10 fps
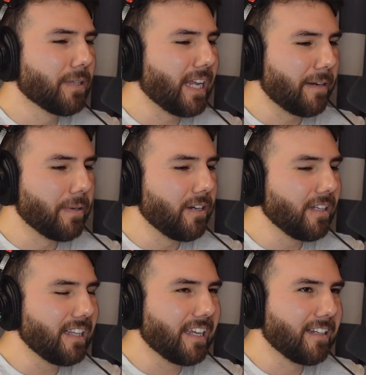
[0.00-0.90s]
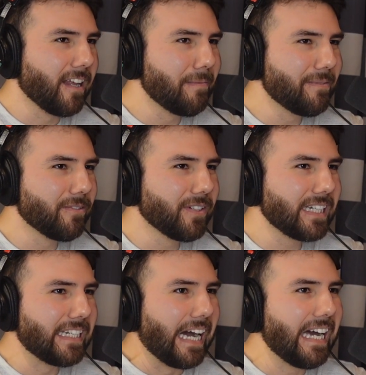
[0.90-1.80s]
but like apparently, like a lot of people
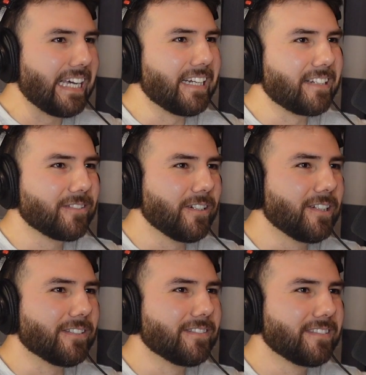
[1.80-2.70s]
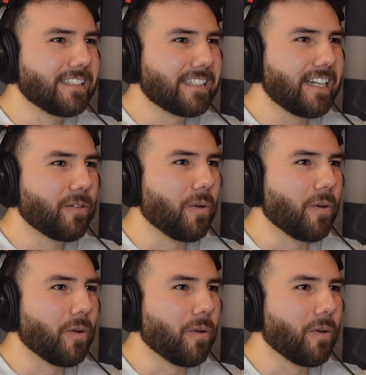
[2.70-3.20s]
fucking died. I don't know. It's kind of